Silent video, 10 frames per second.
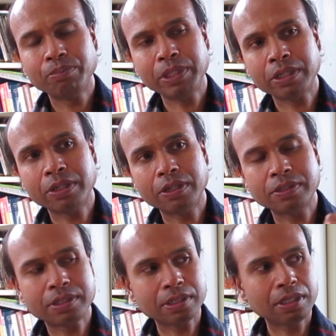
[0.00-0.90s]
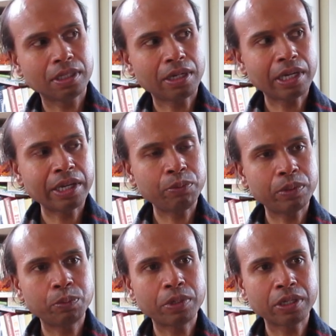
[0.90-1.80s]
because I
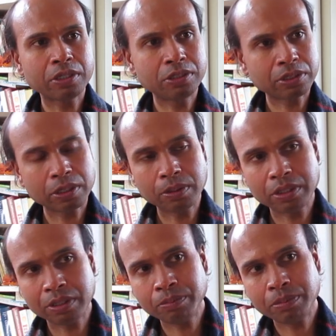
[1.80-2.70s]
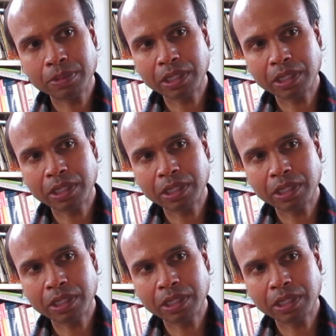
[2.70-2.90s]
will want to control them,